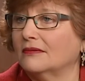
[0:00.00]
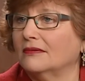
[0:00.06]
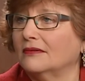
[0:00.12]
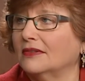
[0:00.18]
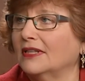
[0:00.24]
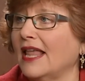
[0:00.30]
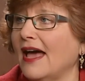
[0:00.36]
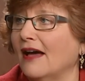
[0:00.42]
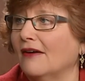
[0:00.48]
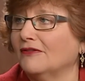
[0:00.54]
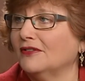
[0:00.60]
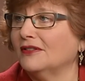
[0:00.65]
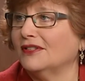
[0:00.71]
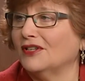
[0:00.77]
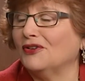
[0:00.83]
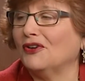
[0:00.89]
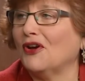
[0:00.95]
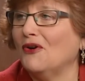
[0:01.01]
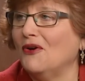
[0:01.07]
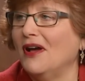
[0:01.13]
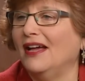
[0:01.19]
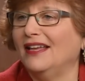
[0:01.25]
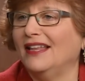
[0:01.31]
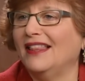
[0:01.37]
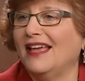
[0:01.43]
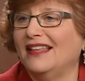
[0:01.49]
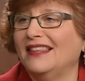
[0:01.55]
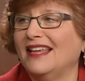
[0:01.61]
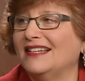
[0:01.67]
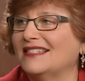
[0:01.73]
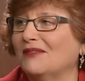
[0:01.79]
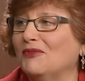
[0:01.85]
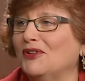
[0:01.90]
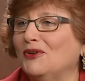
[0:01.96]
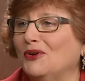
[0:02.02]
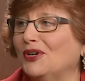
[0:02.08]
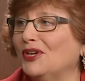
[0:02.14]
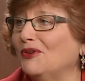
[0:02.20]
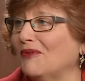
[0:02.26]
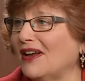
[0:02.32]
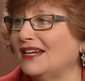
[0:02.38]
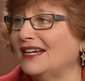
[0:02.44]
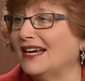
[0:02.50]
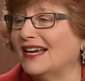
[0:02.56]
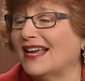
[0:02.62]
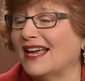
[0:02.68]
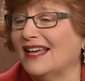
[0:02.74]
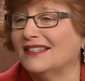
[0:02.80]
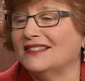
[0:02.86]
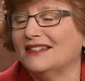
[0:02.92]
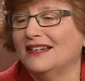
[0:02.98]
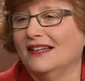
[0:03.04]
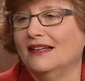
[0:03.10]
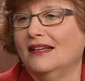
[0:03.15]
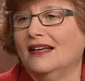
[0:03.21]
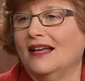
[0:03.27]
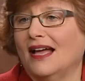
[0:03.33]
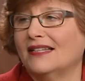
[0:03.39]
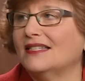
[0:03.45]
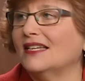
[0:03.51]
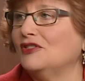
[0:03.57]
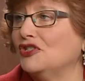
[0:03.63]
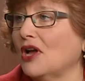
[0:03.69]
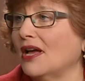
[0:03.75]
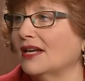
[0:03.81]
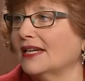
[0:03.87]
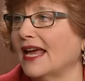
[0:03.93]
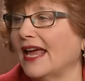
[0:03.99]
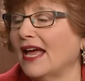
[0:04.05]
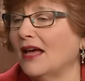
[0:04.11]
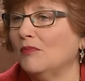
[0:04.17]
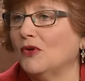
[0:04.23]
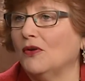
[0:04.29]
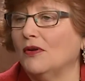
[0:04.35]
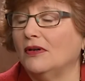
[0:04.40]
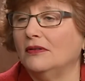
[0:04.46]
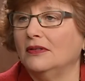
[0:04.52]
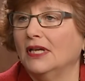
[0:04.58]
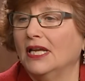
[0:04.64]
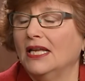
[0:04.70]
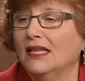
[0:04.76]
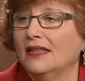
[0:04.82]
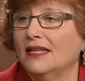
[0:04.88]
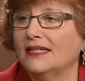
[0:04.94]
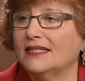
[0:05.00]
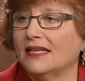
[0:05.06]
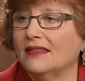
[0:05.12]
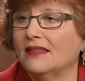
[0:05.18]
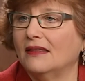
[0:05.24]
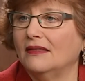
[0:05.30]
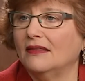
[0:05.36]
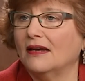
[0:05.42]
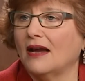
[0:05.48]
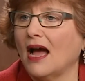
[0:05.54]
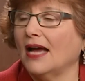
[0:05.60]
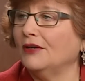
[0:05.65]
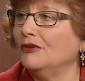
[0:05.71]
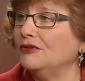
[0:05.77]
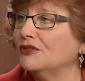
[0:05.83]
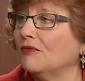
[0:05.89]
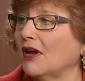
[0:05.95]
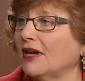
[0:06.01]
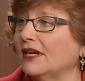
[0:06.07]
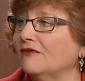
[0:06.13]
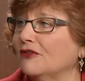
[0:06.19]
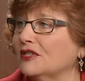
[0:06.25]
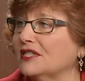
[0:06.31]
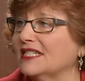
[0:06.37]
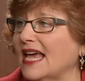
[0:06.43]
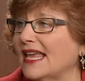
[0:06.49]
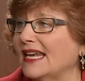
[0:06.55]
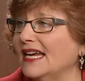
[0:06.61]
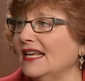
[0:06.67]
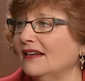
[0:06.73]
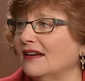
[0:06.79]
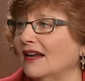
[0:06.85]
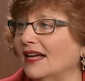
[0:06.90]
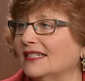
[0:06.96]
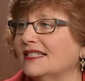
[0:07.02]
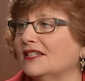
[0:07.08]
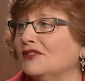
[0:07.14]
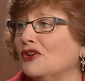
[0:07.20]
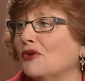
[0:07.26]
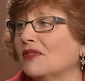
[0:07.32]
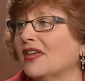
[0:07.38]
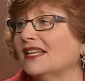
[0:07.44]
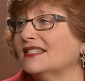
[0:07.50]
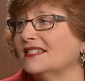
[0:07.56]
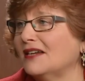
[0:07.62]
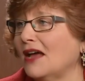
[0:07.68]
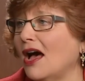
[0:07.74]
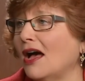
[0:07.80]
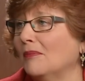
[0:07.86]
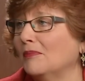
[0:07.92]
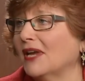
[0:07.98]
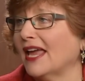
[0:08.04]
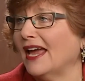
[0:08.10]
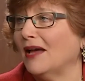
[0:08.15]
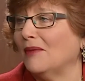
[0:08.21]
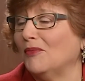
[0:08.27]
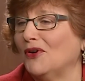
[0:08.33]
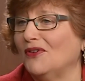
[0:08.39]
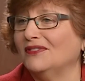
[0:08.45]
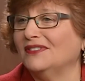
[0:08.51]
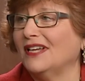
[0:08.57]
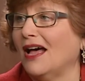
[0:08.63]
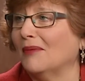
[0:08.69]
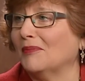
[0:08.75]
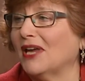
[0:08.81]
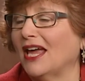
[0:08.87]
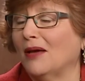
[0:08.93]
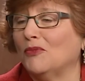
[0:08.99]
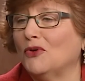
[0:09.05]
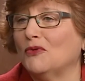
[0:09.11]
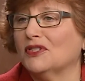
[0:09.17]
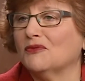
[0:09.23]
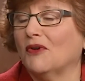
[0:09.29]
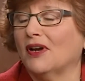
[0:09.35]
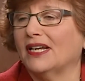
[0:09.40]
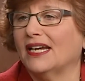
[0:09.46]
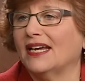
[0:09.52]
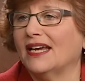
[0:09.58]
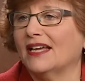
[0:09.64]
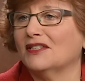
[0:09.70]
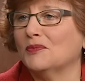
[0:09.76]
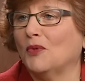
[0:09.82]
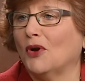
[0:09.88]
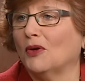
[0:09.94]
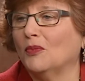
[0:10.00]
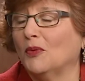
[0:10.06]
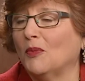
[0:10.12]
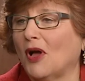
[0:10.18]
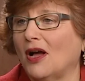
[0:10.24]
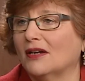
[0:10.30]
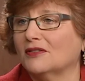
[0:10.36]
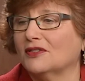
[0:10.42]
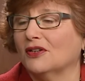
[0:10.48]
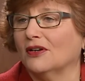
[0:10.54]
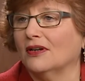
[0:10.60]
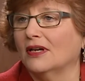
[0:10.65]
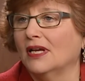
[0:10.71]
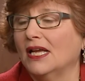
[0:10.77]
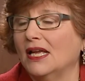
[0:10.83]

left, and then they said, well, who are you running against? I said, John Campbell. They said, the guy who's running for Senate? I said, no, that's Tom Campbell. Tom Campbell was running against Barbara Boxer.